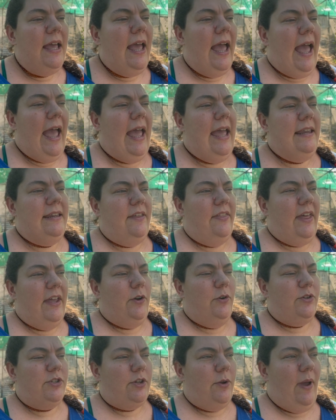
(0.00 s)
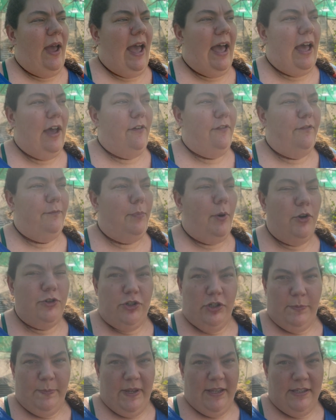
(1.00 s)
And they also have
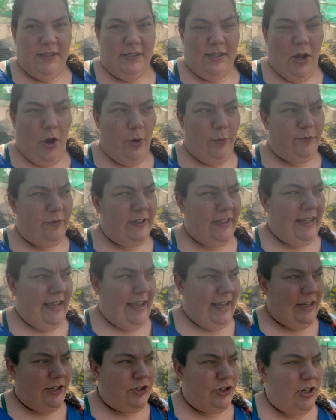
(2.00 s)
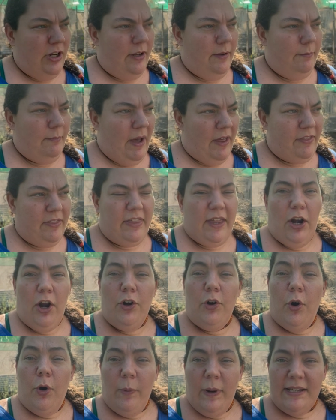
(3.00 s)
produce bins, hopefully each month. They
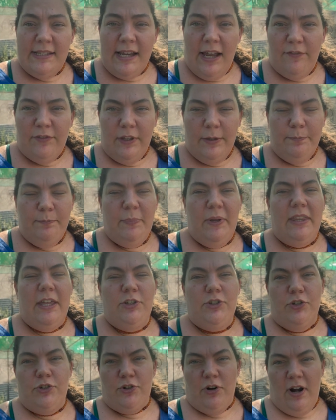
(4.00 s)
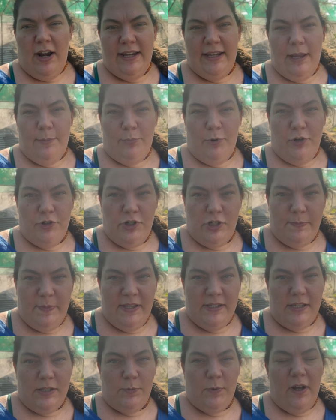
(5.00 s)
don't always have them, but they do try and get produce
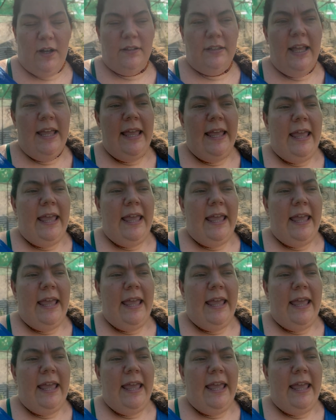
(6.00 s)
bins as well.